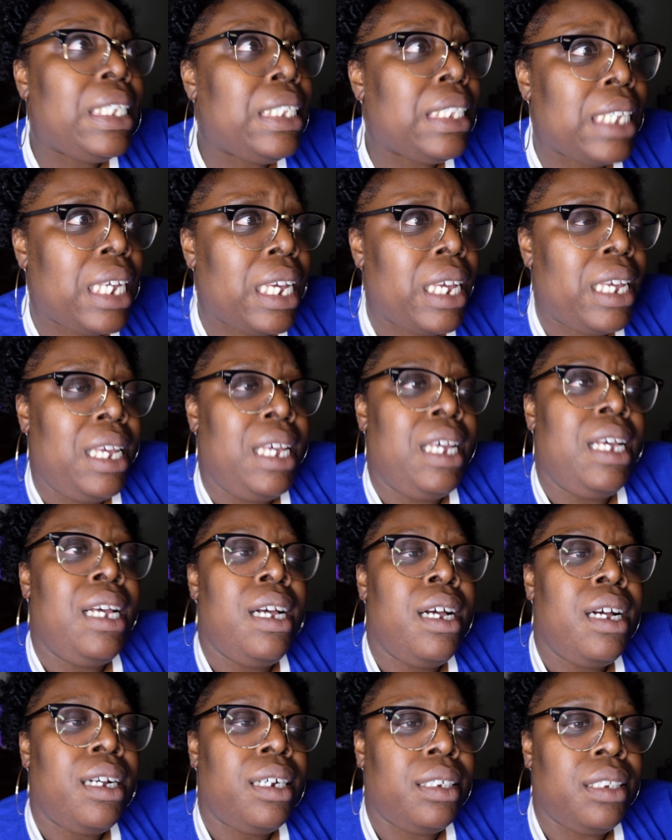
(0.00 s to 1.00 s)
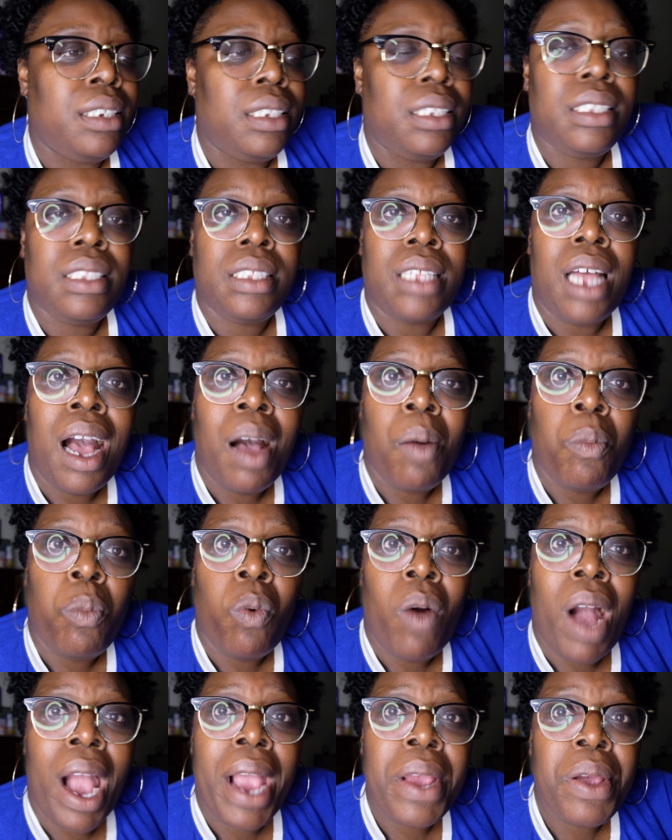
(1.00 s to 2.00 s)
is it gonna stop?
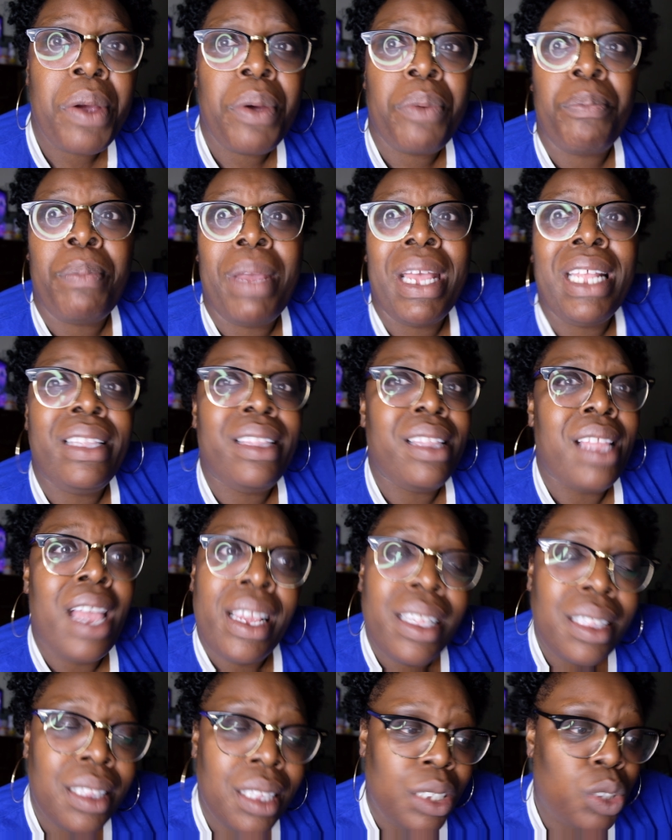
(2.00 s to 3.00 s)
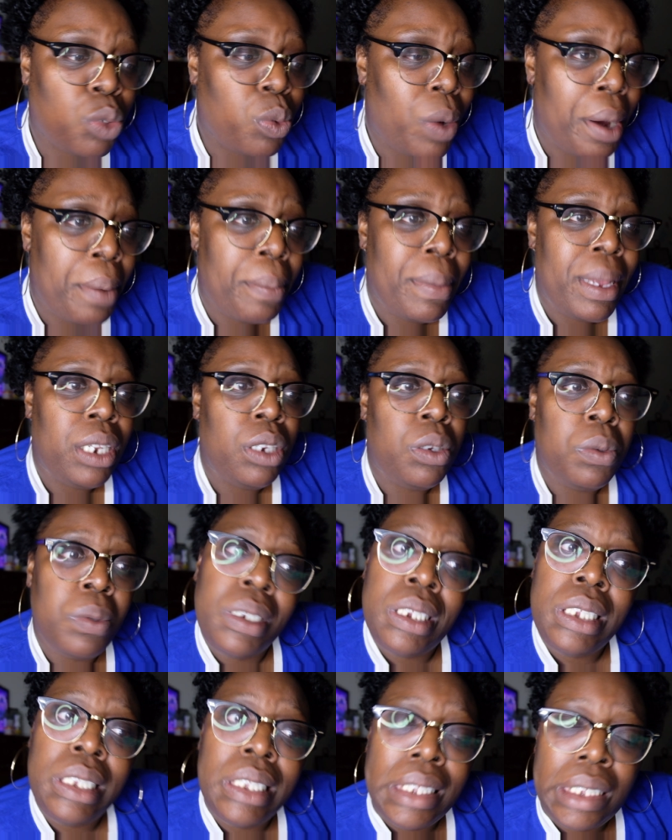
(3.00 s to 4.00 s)
Why are men like this? Why are men doing
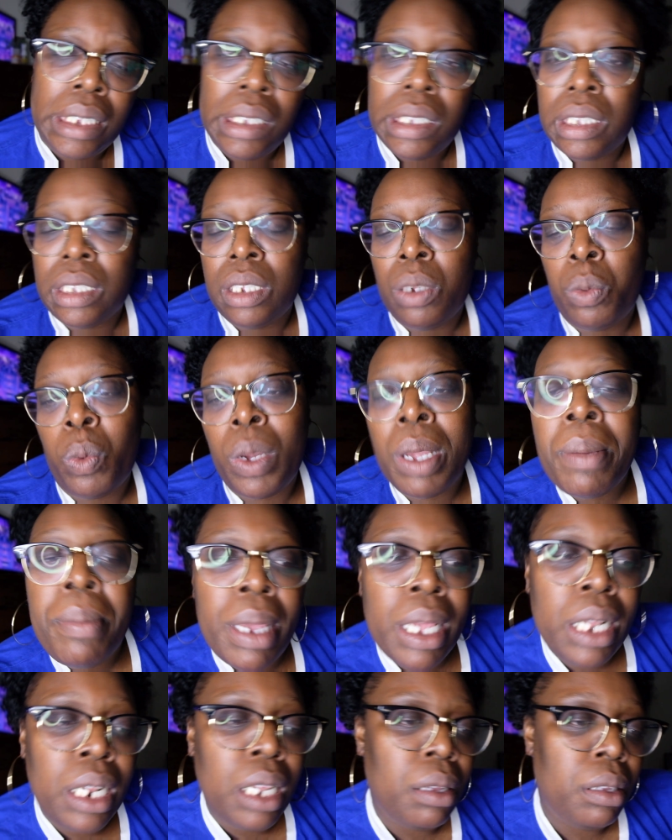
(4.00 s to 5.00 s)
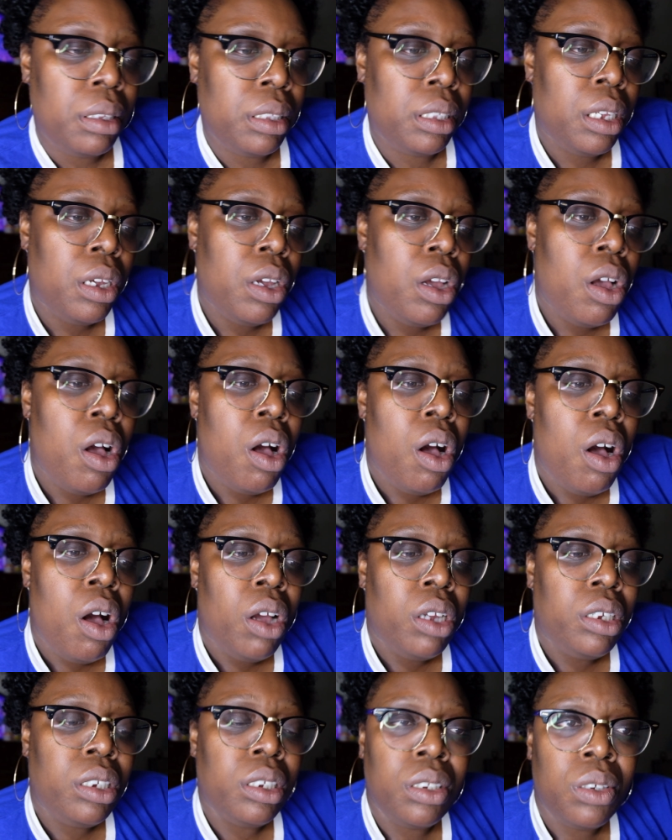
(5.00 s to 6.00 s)
these things to the women? And
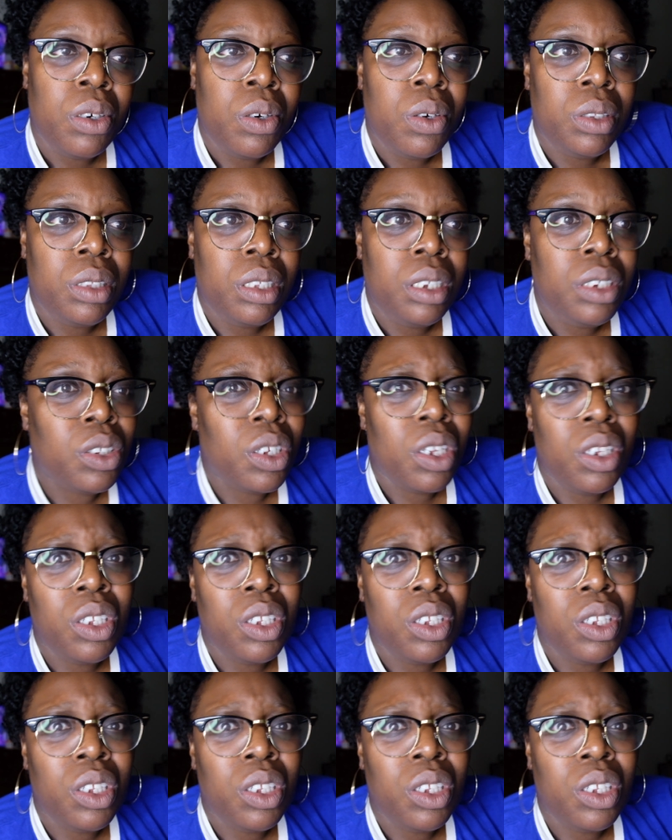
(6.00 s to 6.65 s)
you know, these are